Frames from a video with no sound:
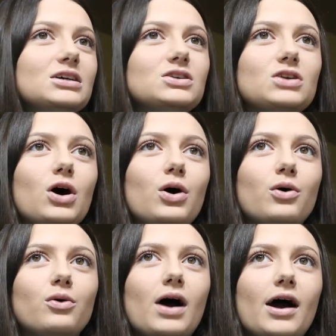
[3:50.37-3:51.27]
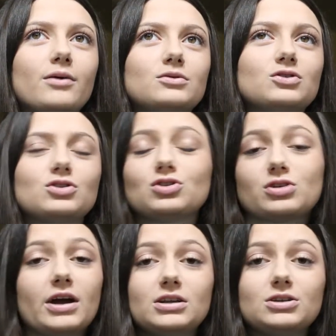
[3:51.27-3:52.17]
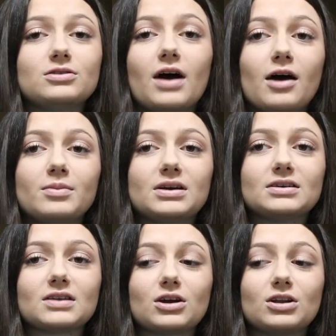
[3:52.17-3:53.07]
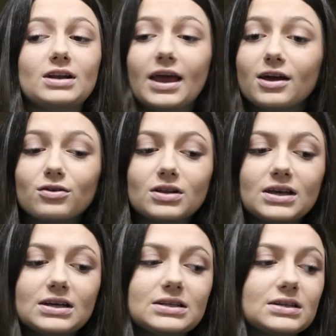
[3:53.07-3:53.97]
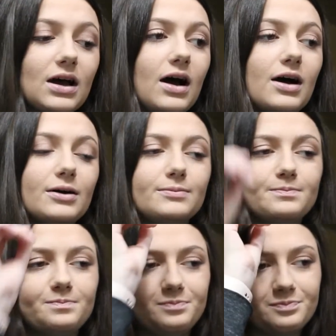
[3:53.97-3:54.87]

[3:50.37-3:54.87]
So I was just trying to do that because I couldn't handle it. And